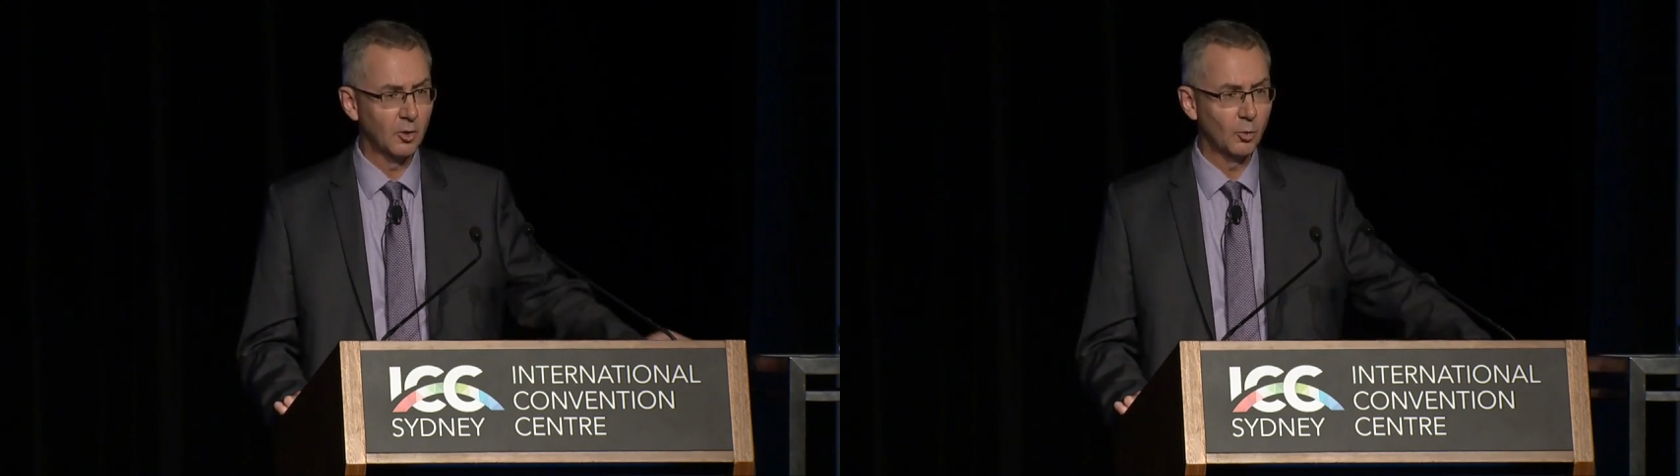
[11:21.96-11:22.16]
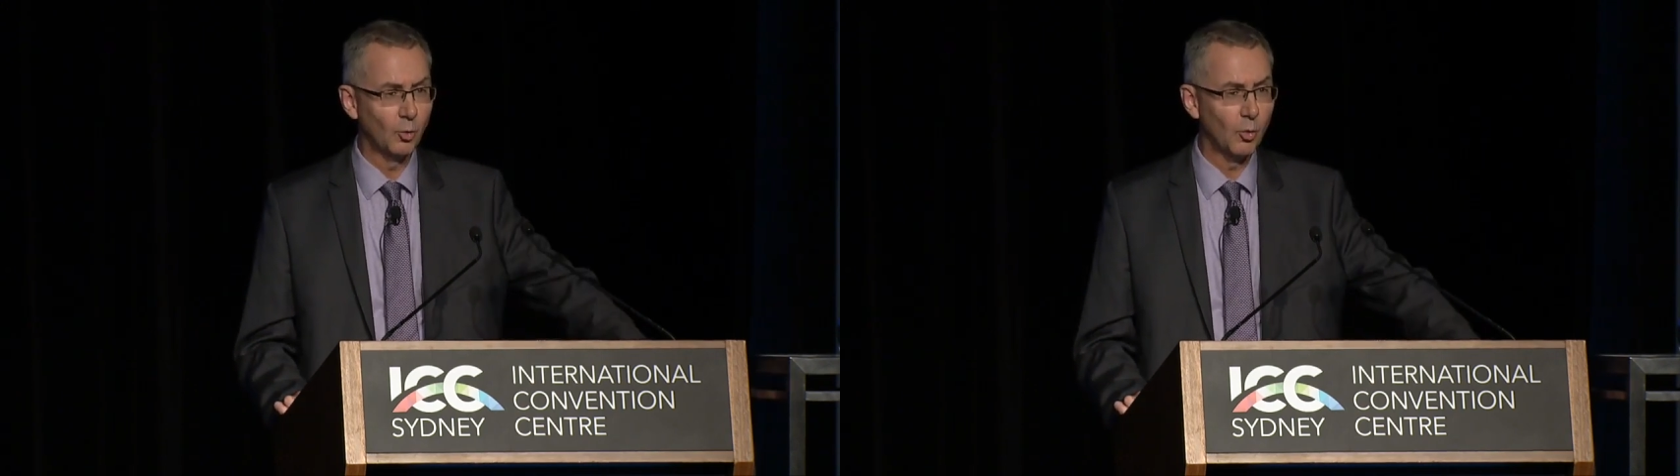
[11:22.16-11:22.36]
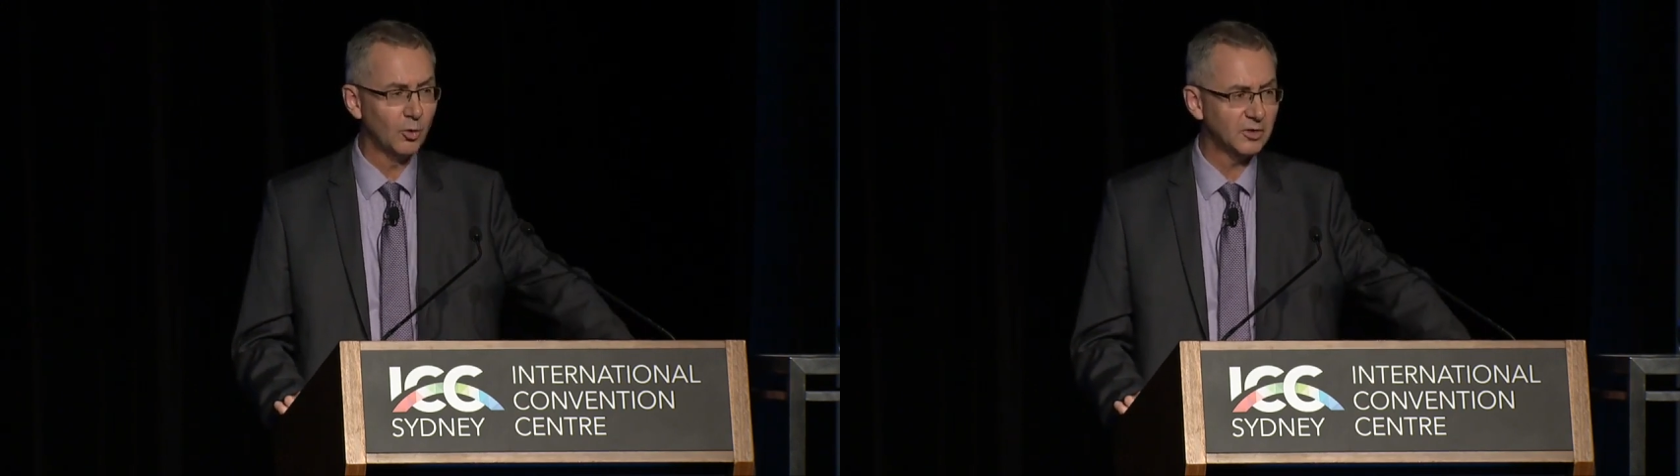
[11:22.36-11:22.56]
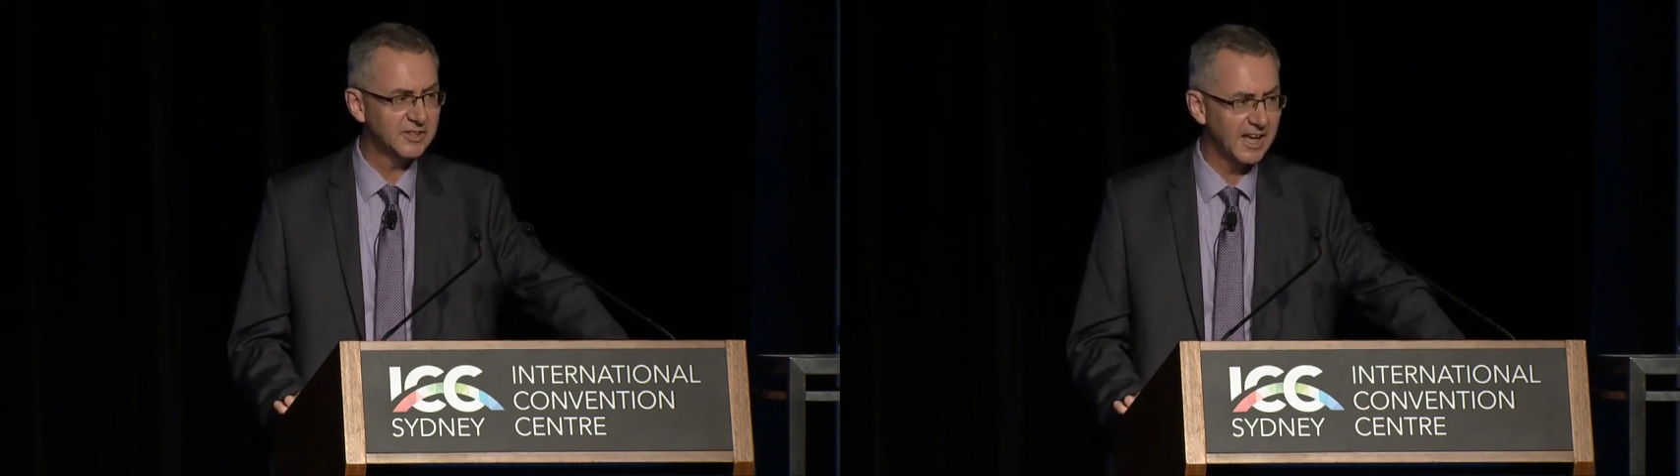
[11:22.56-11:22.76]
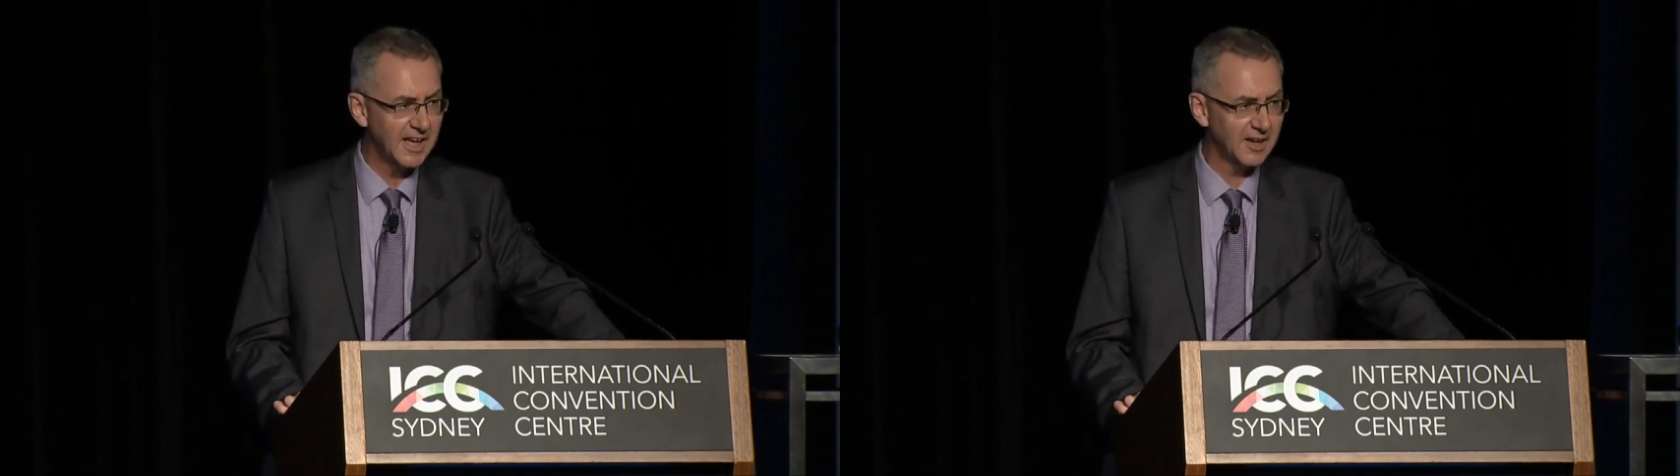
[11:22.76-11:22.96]
worn
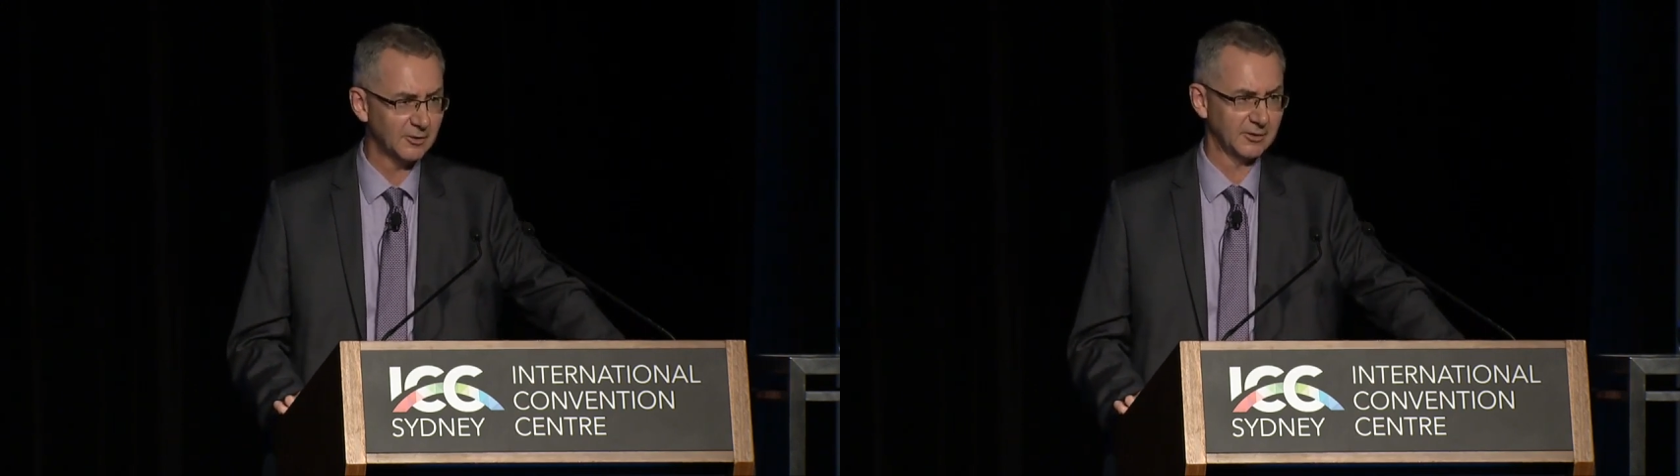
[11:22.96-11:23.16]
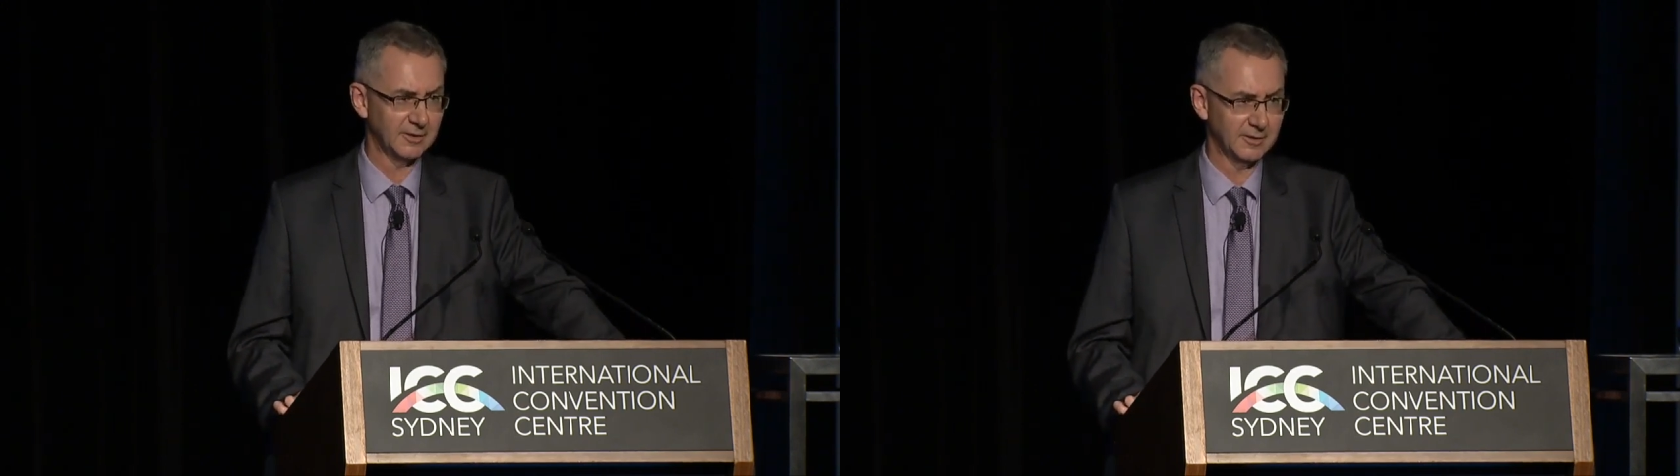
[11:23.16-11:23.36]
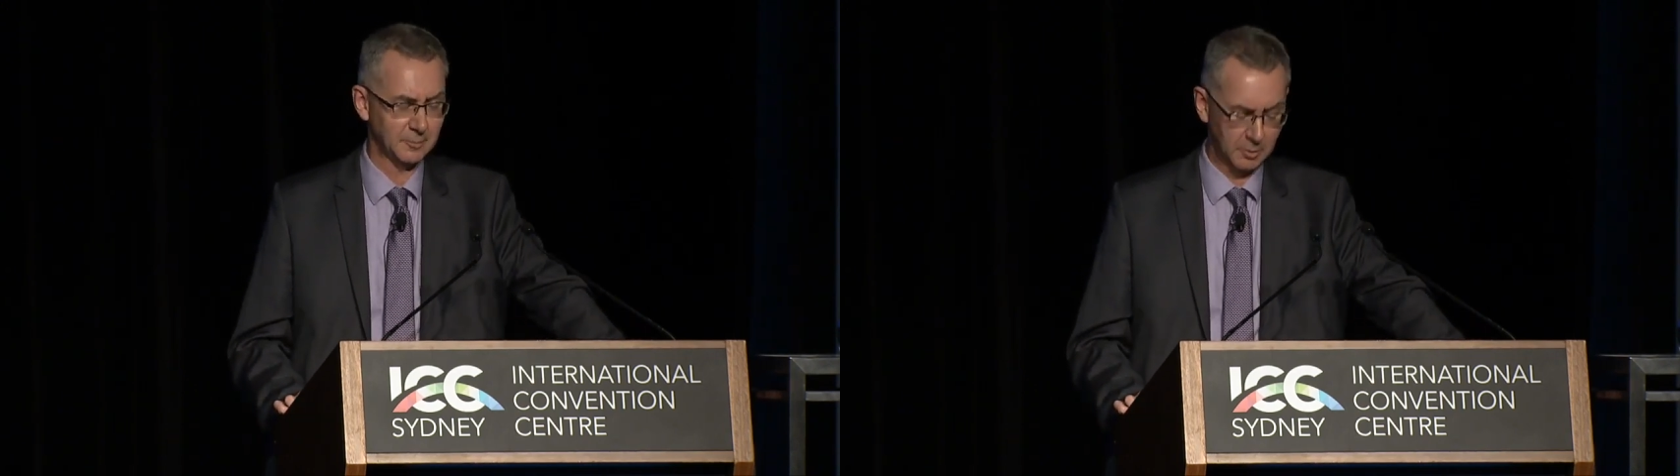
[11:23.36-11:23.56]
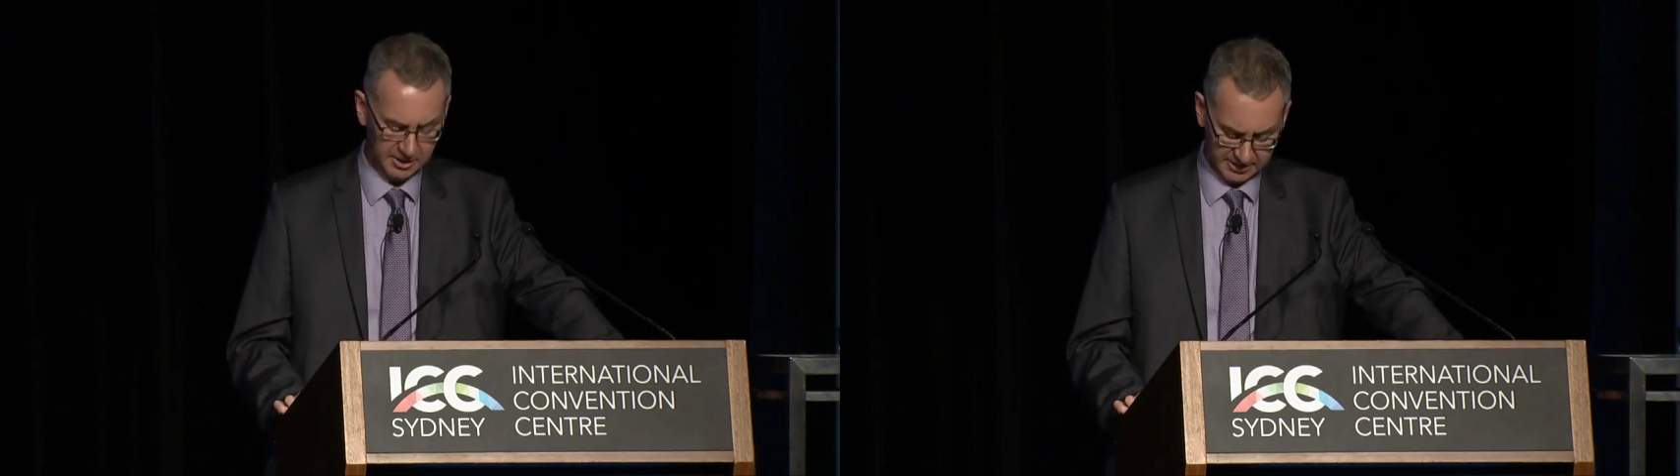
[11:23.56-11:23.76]
down by